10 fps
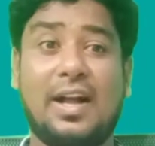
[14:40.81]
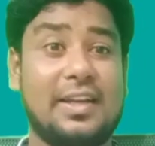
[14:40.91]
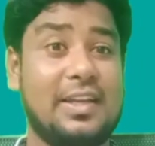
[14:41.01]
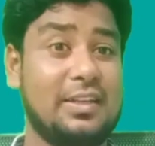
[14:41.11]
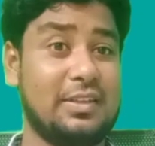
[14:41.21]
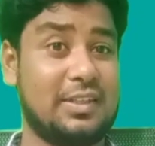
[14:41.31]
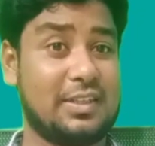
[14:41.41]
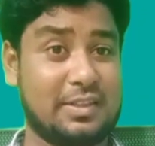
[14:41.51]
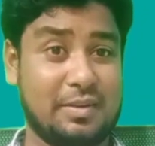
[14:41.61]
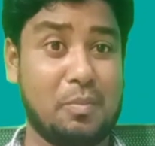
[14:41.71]
Again
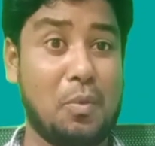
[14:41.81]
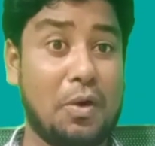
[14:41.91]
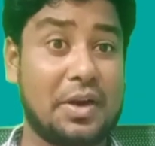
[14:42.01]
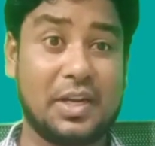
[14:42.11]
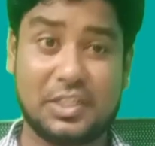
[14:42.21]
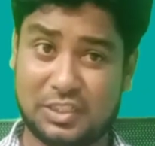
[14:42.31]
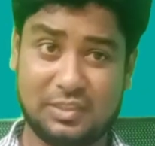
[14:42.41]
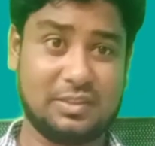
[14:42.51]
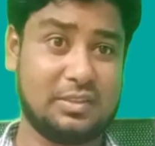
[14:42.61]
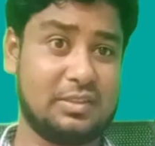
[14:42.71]
the
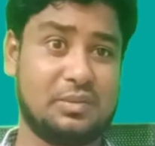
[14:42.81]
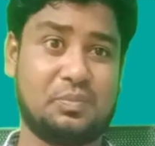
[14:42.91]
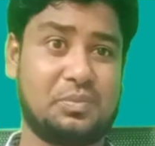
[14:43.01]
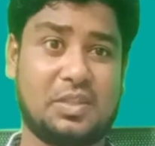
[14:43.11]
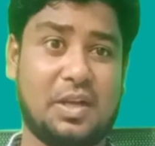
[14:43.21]
moderation